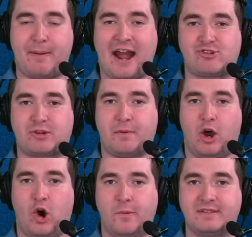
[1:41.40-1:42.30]
Patrick
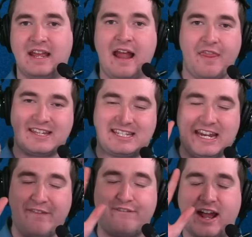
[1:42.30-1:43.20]
Mahomes. This
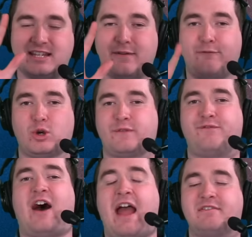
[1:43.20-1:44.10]
defense forced
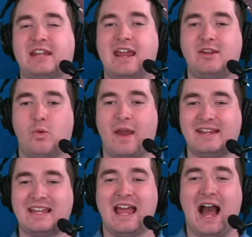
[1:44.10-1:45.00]
five
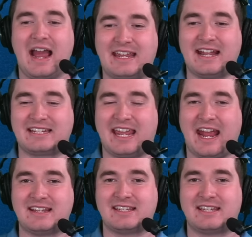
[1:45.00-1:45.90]
takeaways against
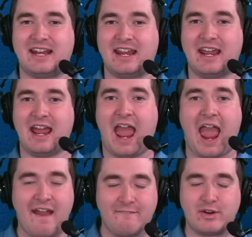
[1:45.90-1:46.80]
Kansas City.
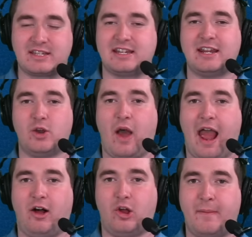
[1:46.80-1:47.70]
Every single
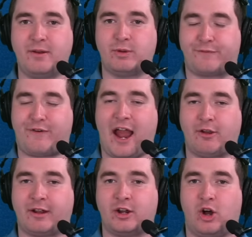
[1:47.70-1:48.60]
element was
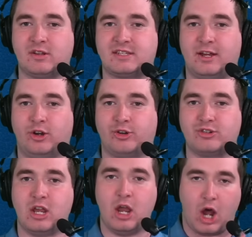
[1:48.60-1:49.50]
firing on all cylinders
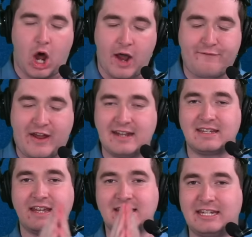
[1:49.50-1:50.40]
offense,
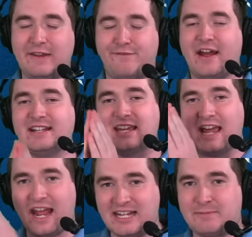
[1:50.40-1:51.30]
defense,
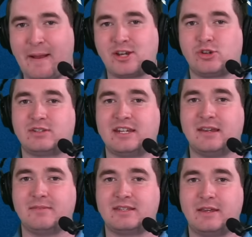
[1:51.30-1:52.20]
and special
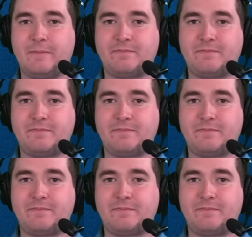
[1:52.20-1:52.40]
teams.